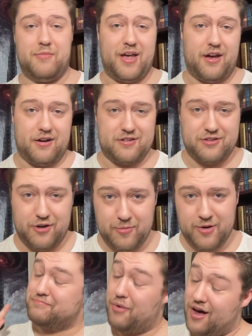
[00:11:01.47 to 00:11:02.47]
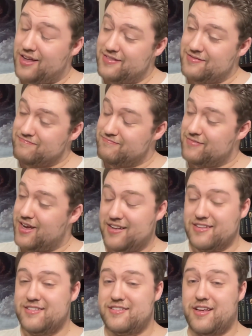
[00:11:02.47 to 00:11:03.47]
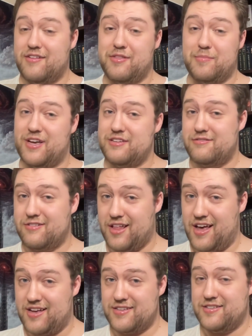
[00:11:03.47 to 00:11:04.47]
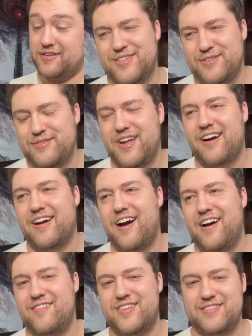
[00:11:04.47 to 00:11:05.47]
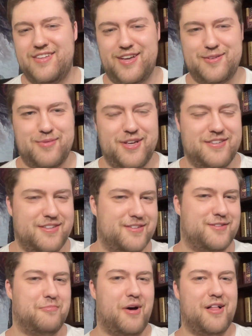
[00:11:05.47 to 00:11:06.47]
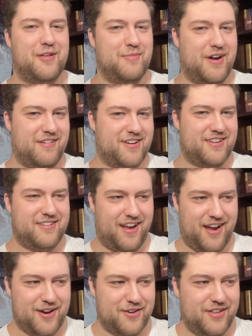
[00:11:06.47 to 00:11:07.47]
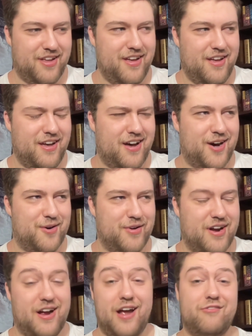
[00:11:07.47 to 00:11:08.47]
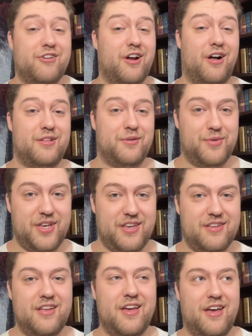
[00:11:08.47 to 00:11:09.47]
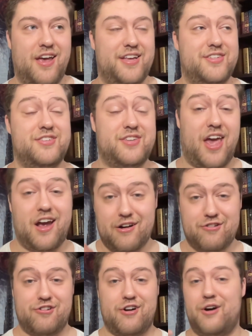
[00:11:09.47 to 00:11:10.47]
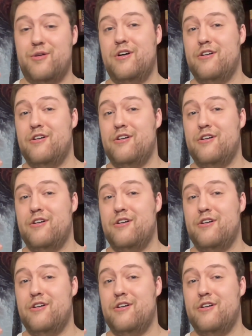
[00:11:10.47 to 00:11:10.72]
my October, but I did save the best for last. So Dark Harvest takes place in a small American town uh, where every Halloween, a scarecrow